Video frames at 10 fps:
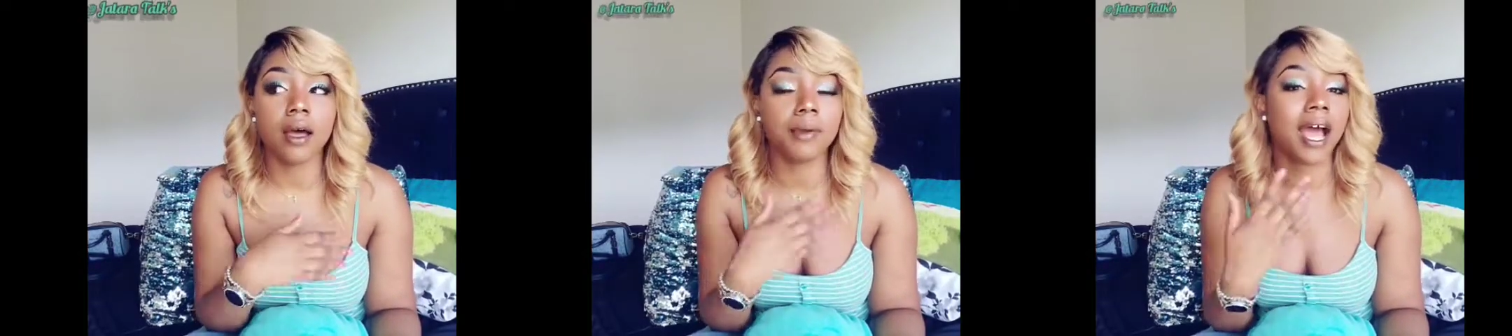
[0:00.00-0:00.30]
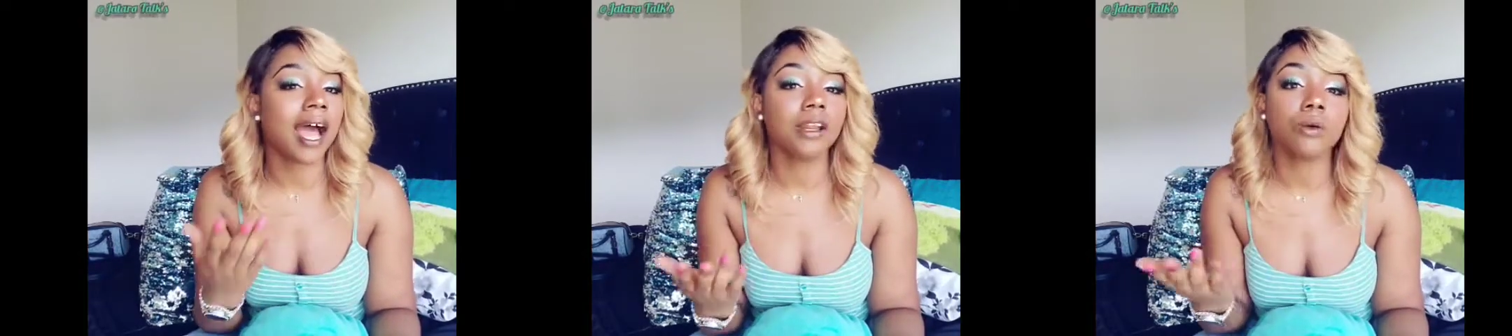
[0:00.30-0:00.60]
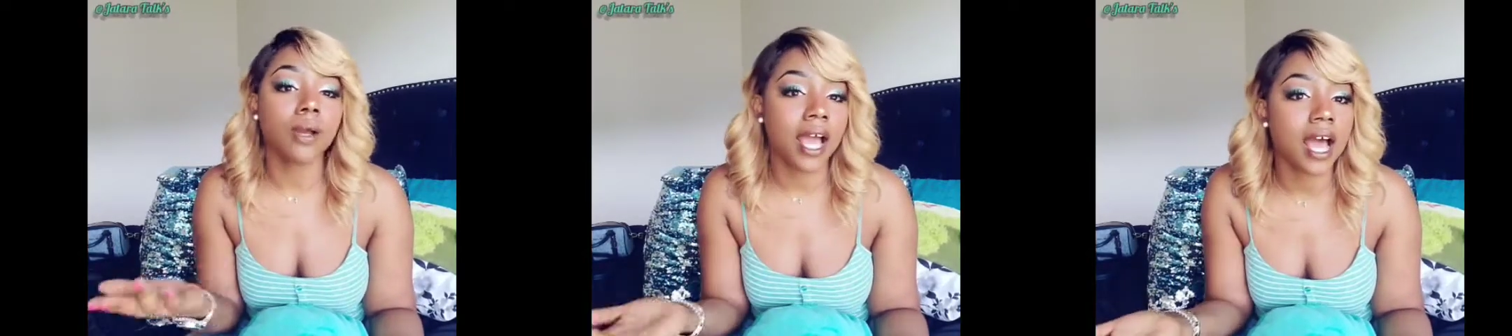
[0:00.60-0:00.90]
I don't
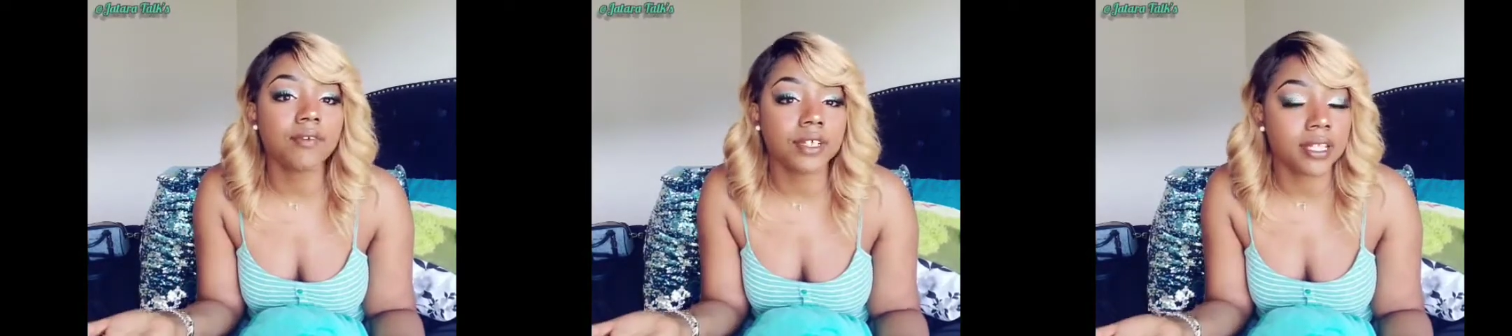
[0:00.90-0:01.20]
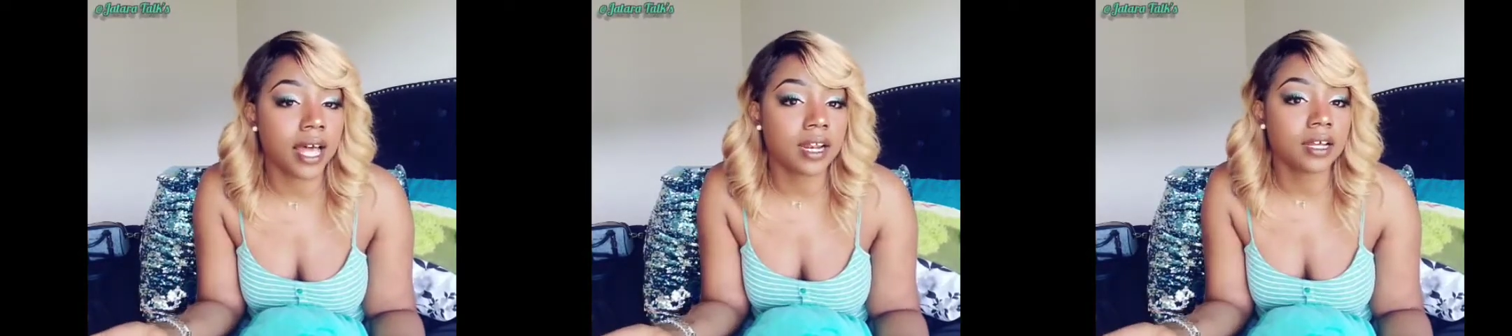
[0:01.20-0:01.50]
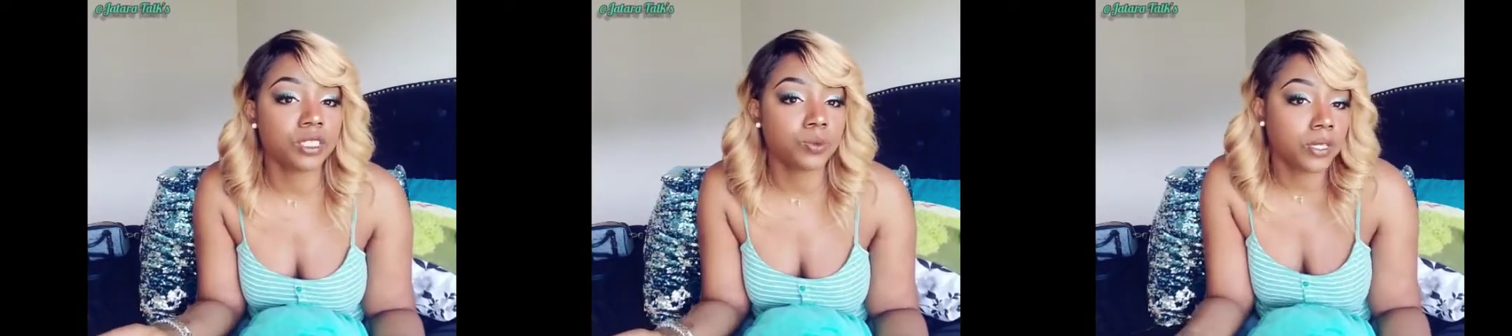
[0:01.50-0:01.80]
have a lot
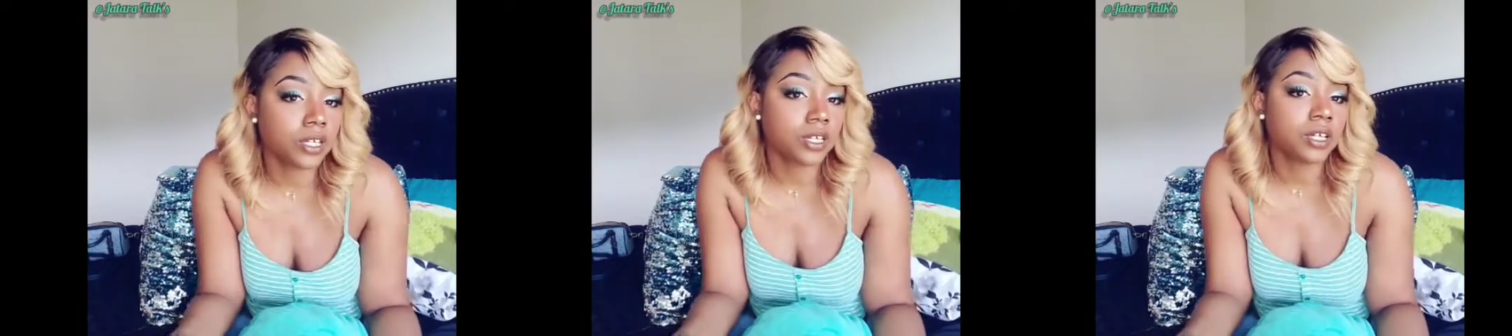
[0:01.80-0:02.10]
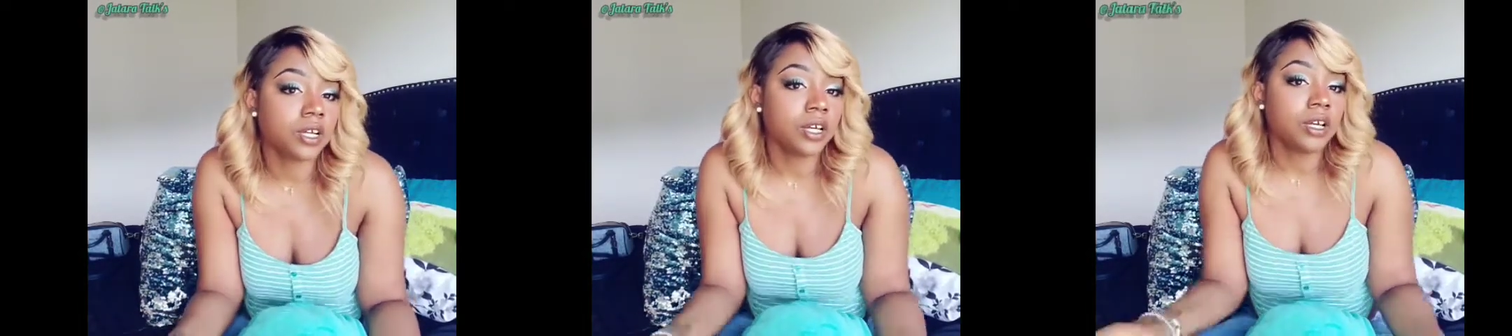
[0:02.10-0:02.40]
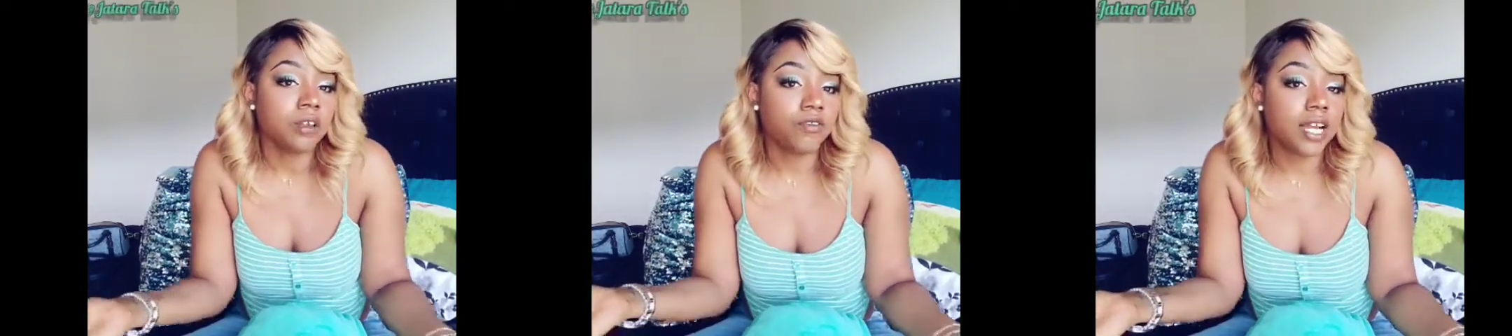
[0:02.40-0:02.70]
of Twitter
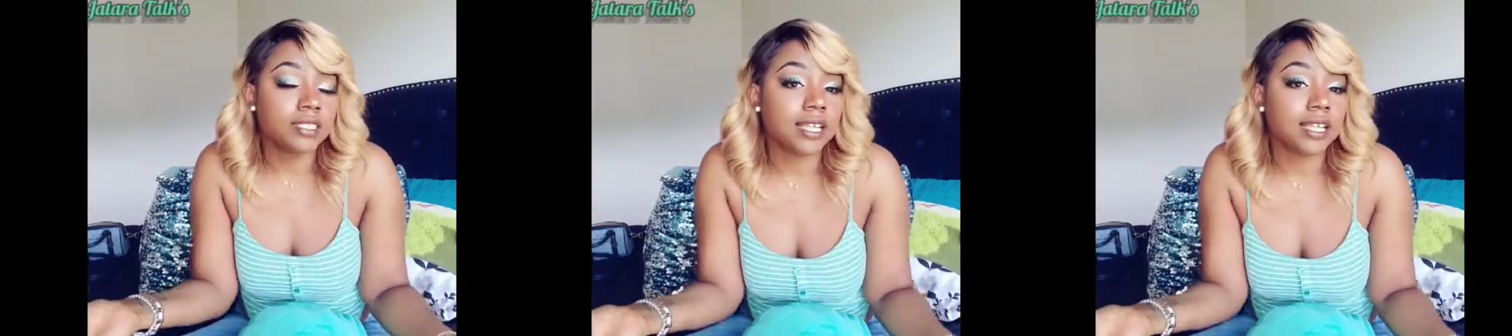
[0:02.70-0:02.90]
friends.